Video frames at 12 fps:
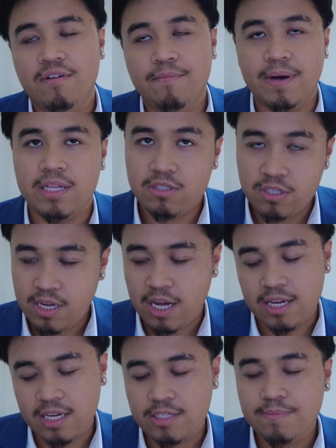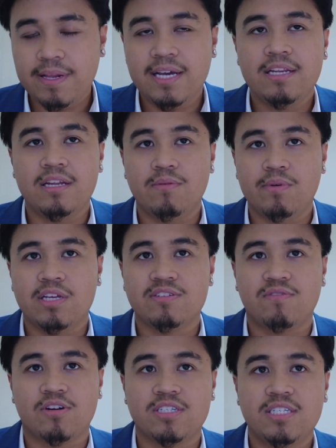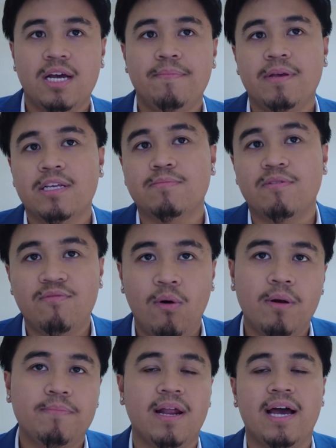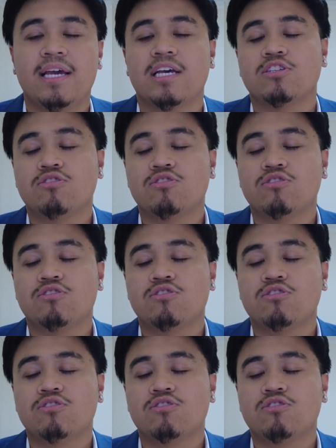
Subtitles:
But I'll explain with this first step is before applying, it's